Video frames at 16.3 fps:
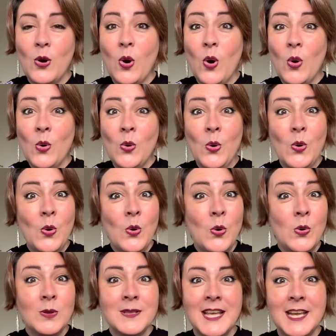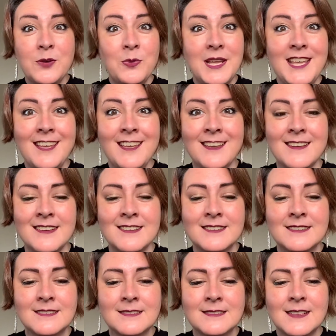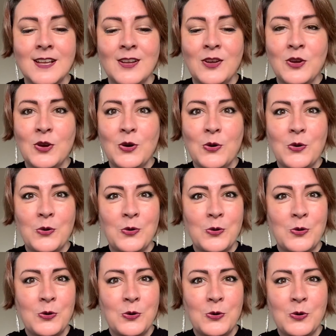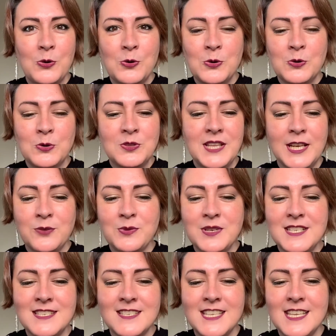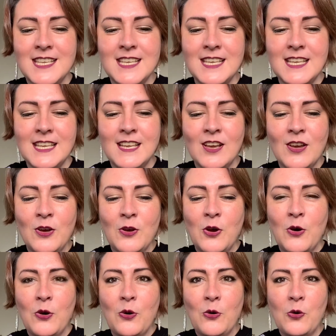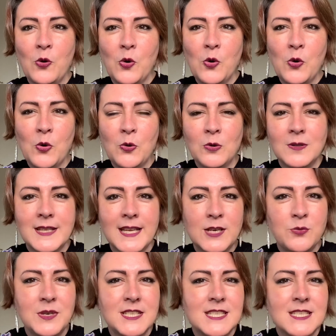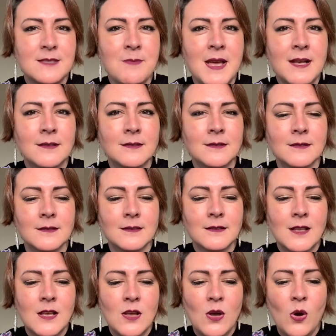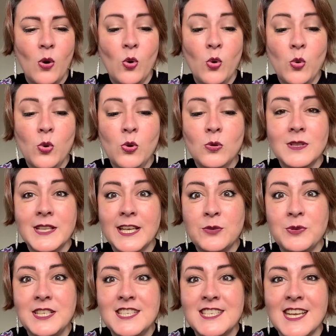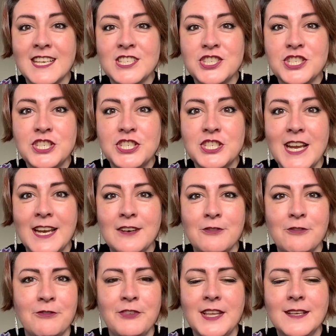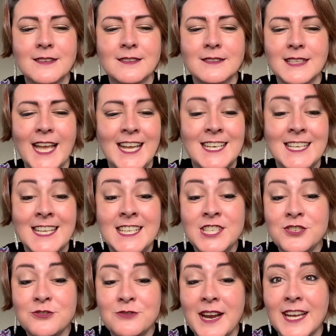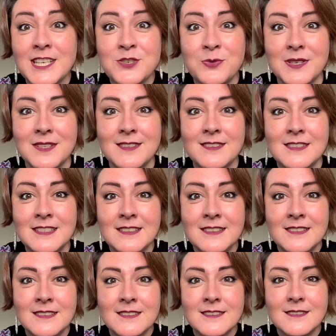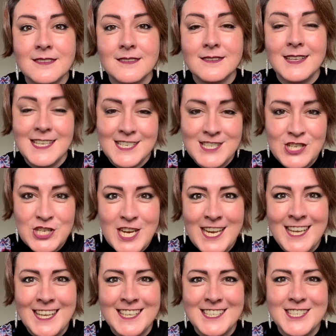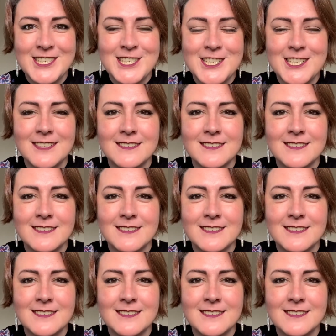All that we hear, all that we see, all that we smell, all that we touch and feel and interact with is change.